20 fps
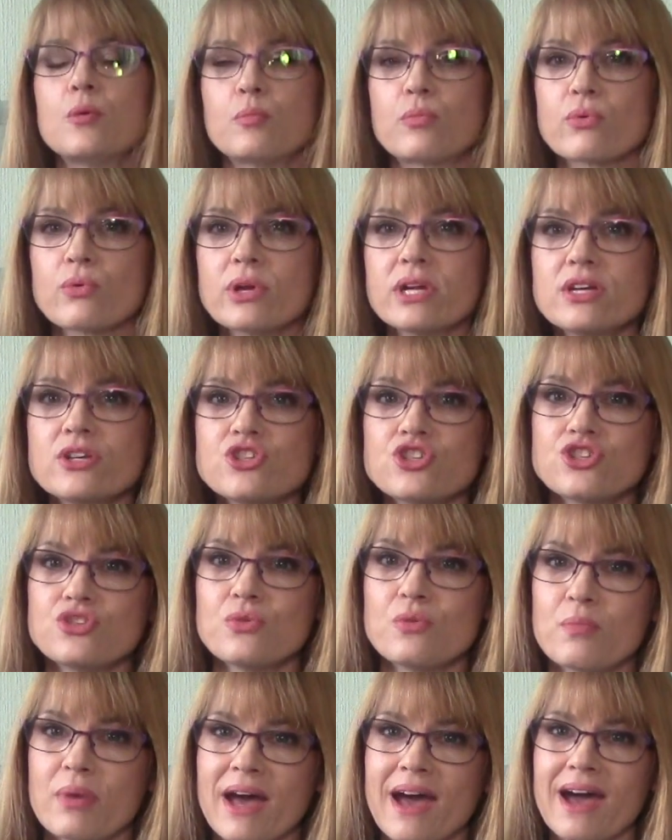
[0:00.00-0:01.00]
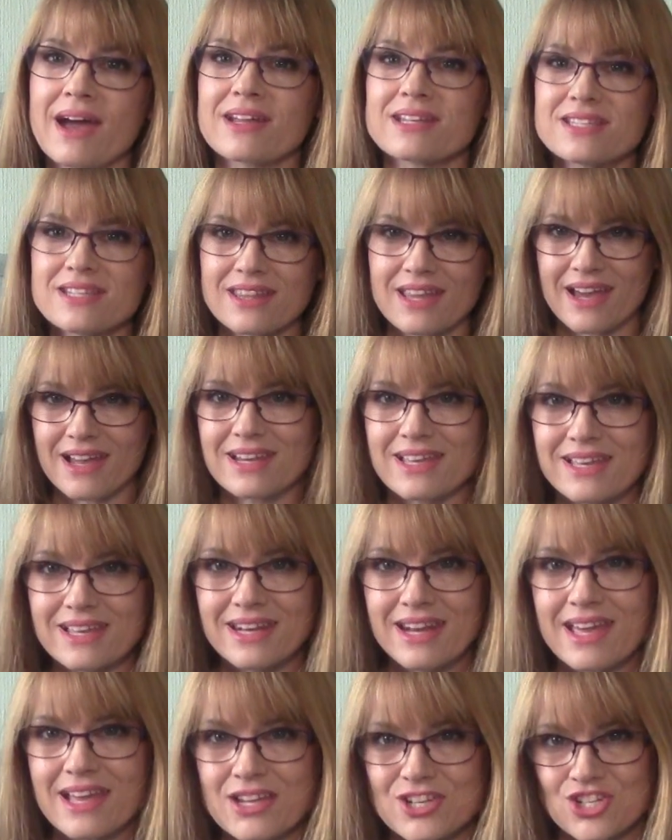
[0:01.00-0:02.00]
brings you back to that
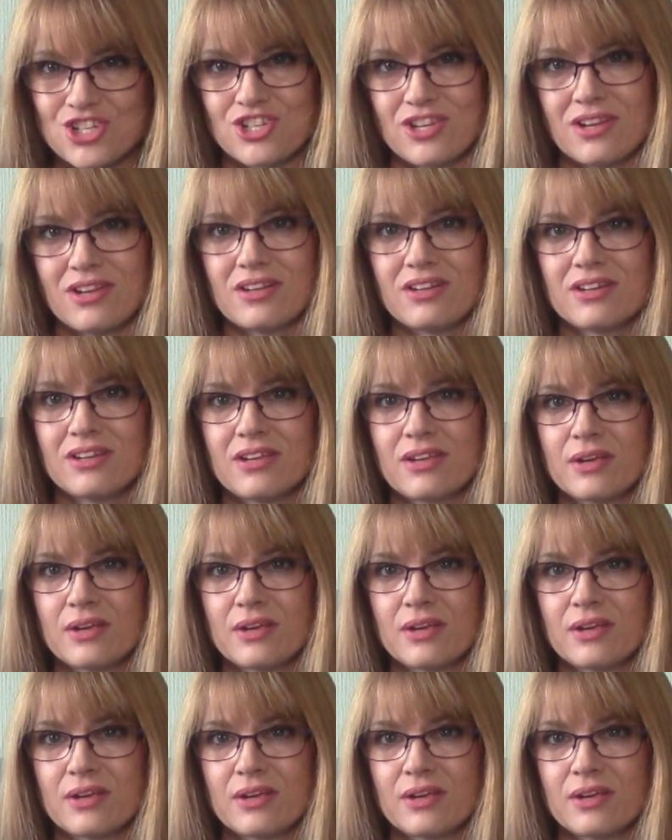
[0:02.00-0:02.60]
connection.